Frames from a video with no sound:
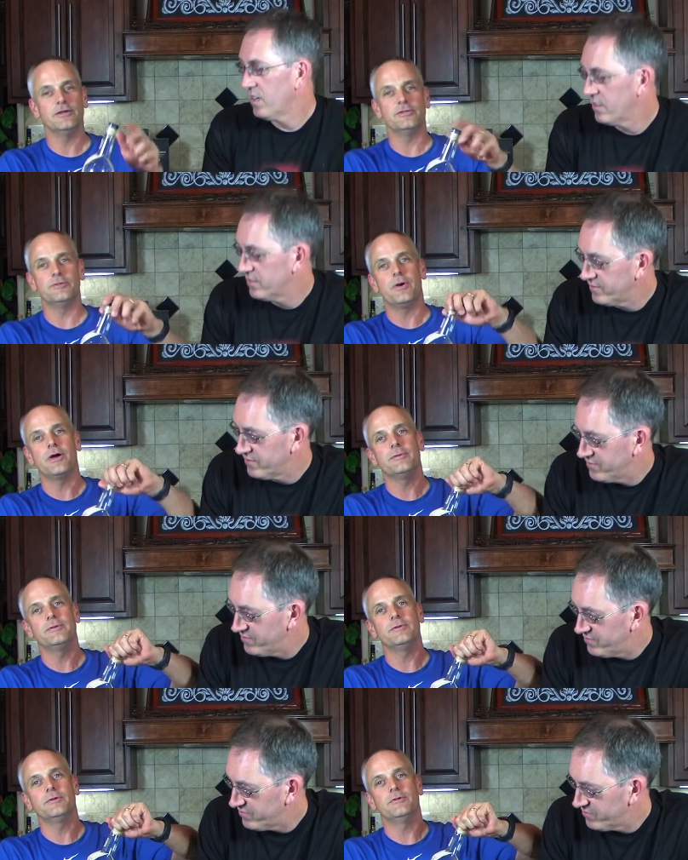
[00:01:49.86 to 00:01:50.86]
Speaker 1: at the bottom
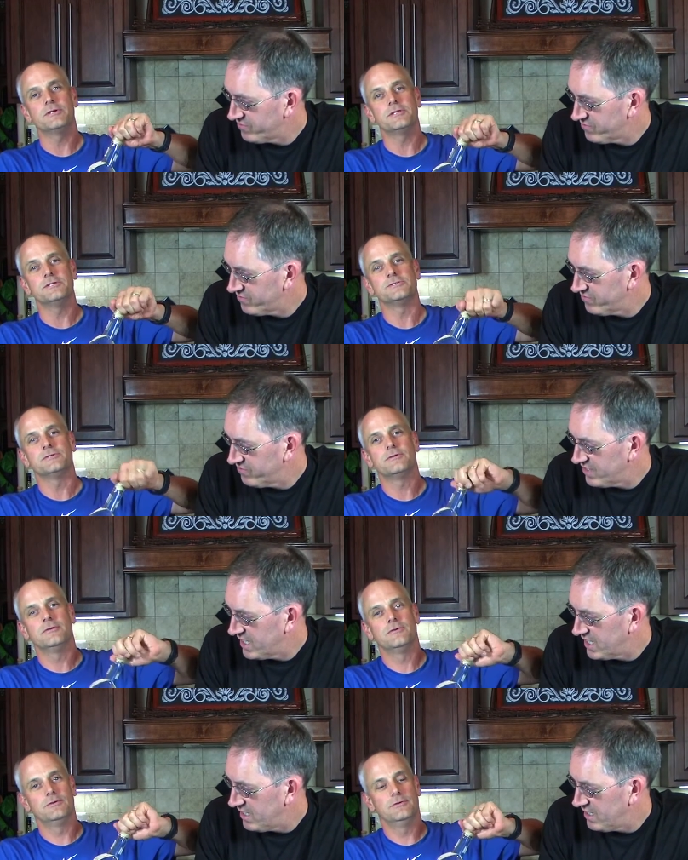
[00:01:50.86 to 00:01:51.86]
and oh, look at this.
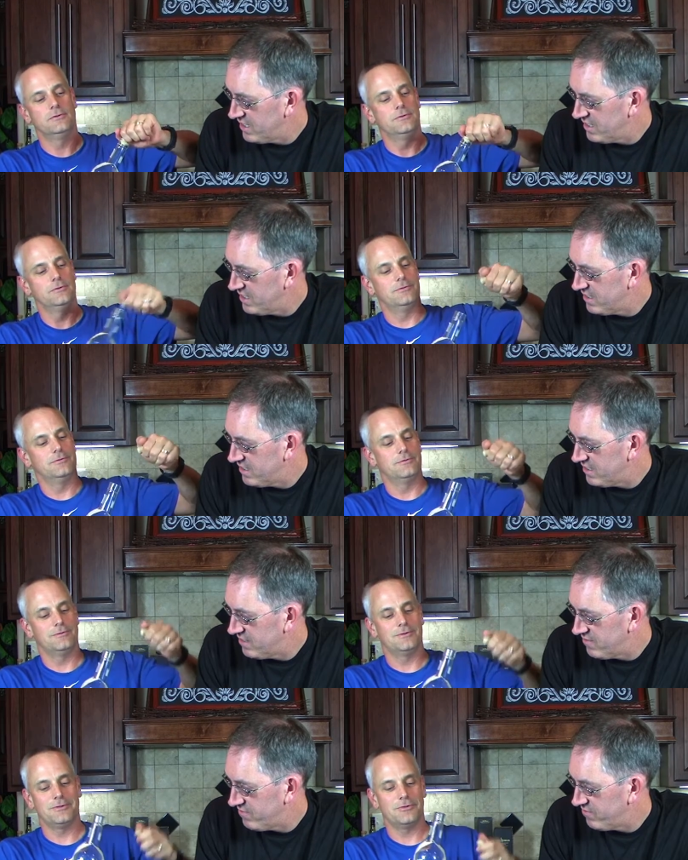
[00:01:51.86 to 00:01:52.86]

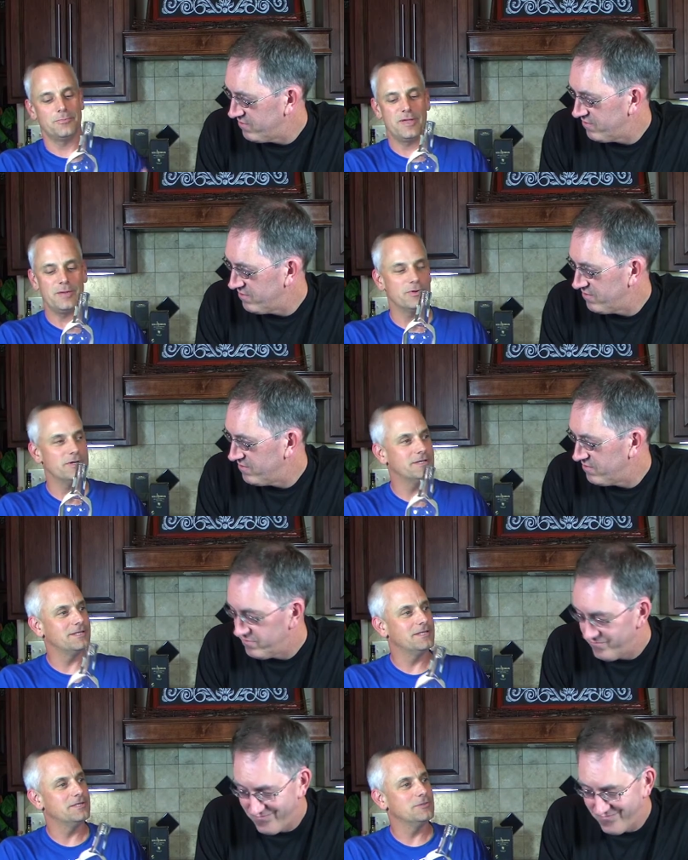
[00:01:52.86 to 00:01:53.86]
Oh, the paper didn't
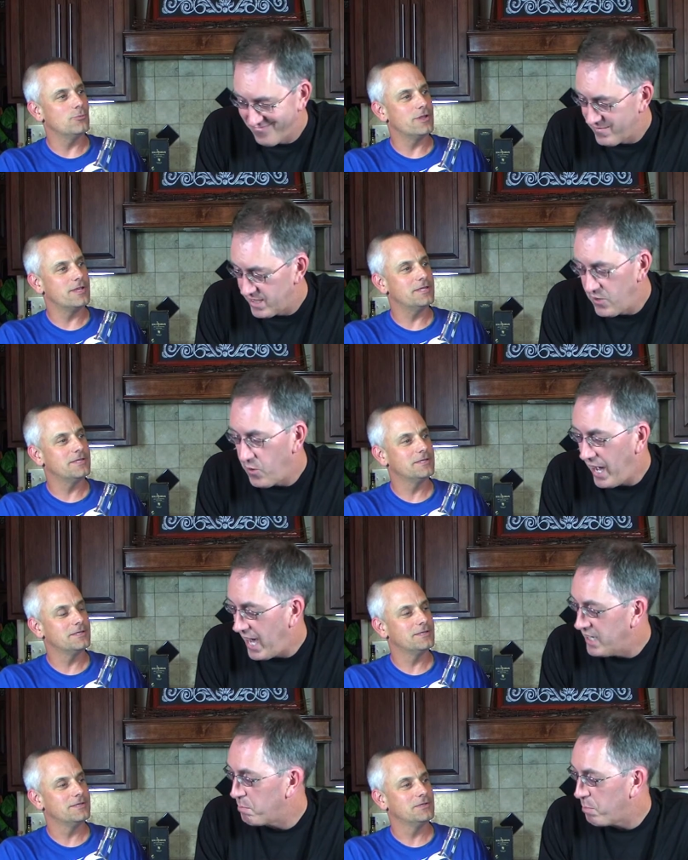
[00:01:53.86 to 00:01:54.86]
get in the way. You
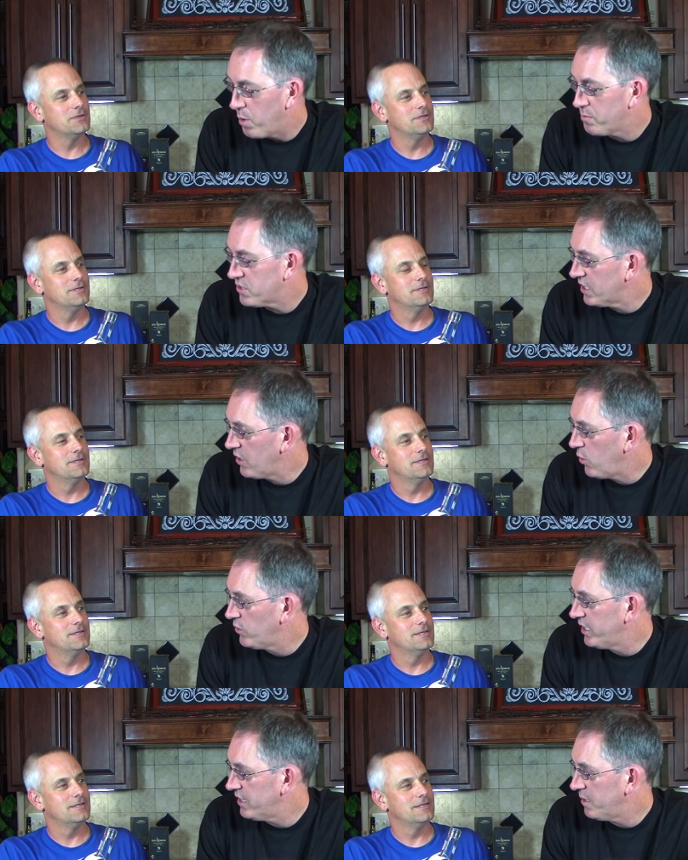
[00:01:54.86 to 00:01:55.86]
Speaker 2: had to purposely hold
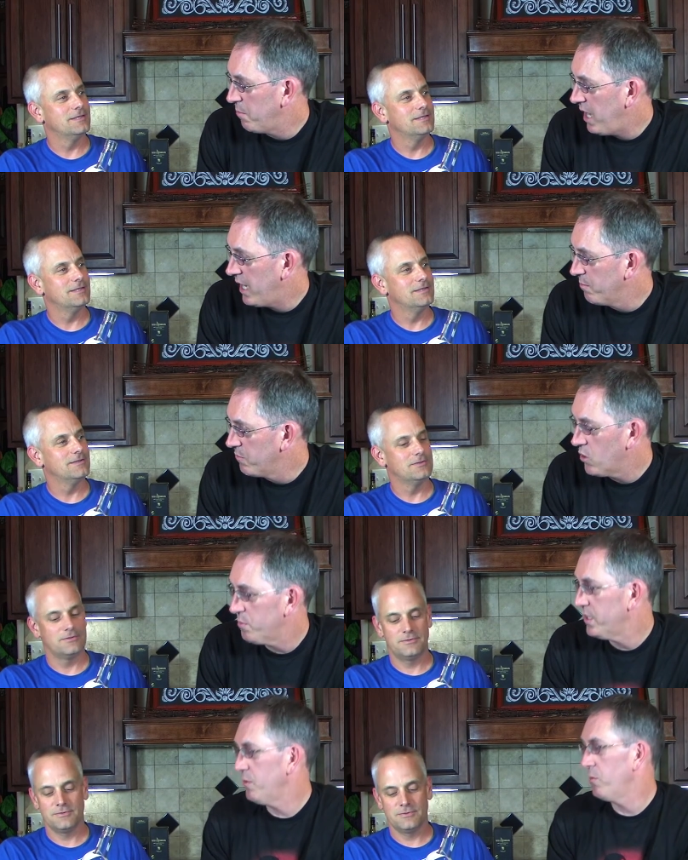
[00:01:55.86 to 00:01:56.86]
it at the bottom.
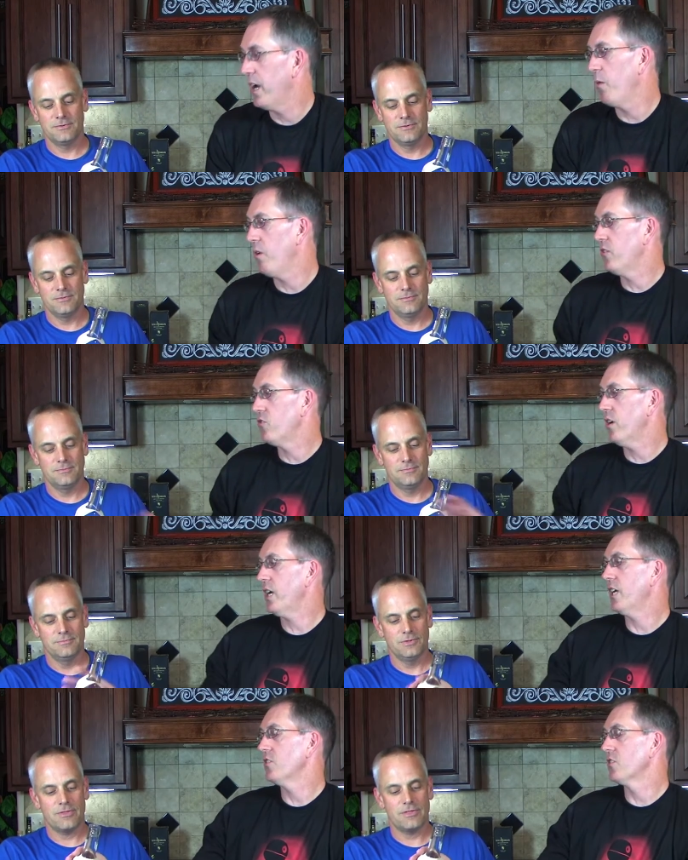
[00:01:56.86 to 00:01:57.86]
Normally, when I want to drink,
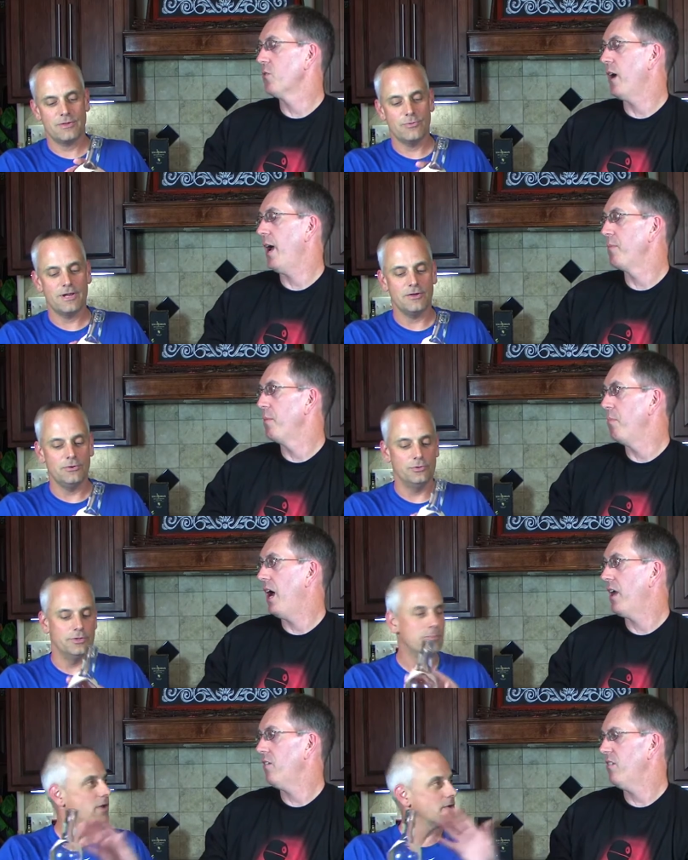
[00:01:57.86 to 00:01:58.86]
I
Speaker 1: just I think grab I the, hold
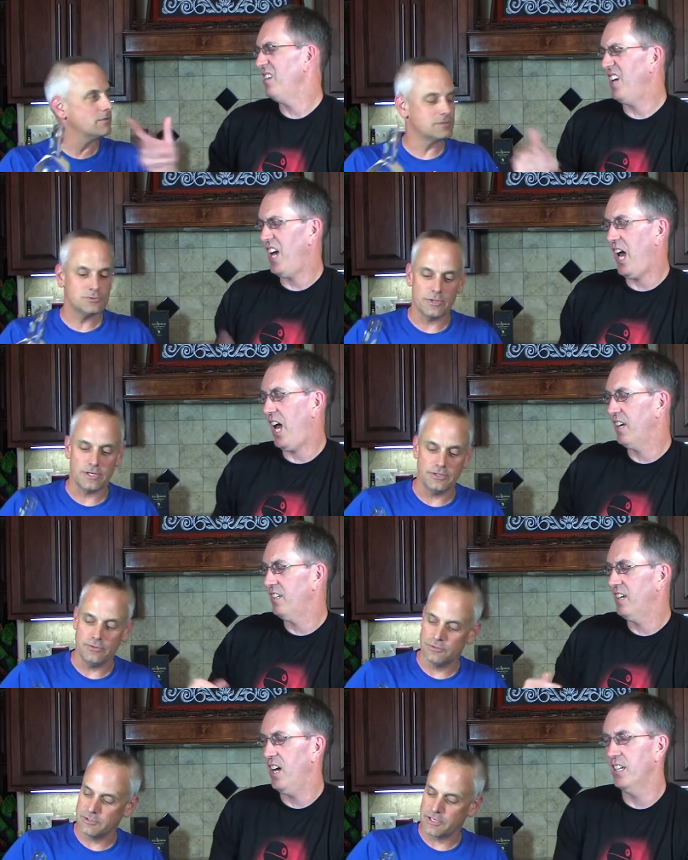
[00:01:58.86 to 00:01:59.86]
bottle. the bottle. That's ah, what I do.
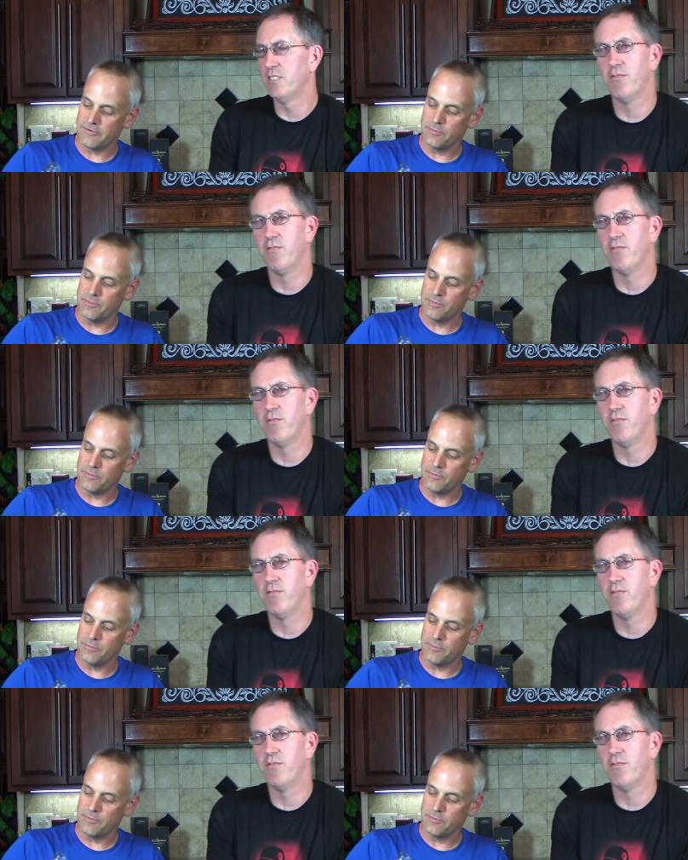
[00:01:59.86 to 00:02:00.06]
Look, ah, I even